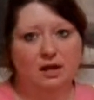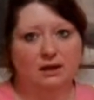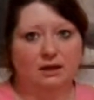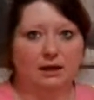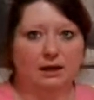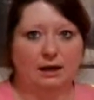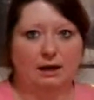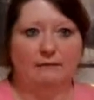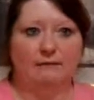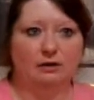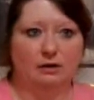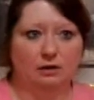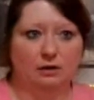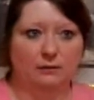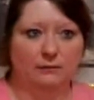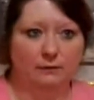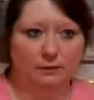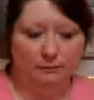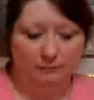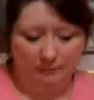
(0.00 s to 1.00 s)
Like, I've heard
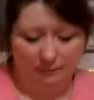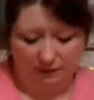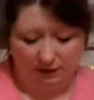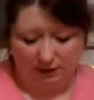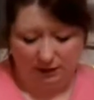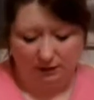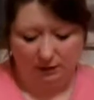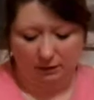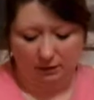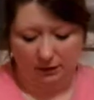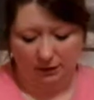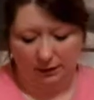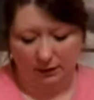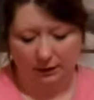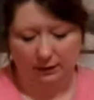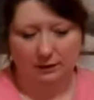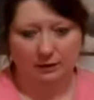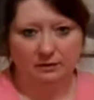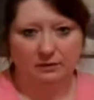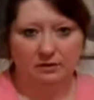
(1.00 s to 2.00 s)
of them,
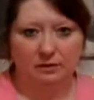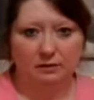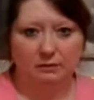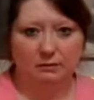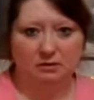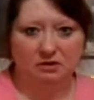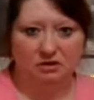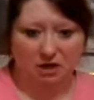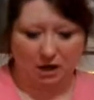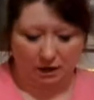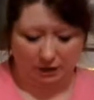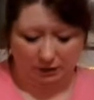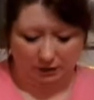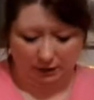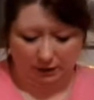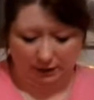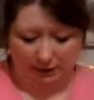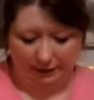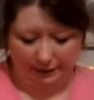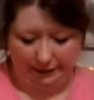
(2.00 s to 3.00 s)
and they're in the genre
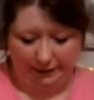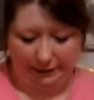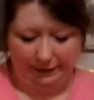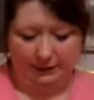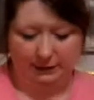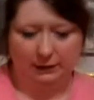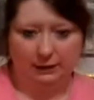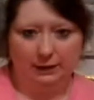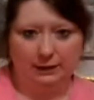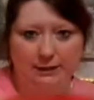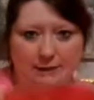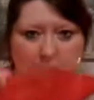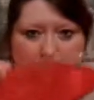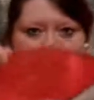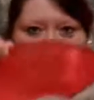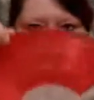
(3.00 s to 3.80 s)
that I kind of like.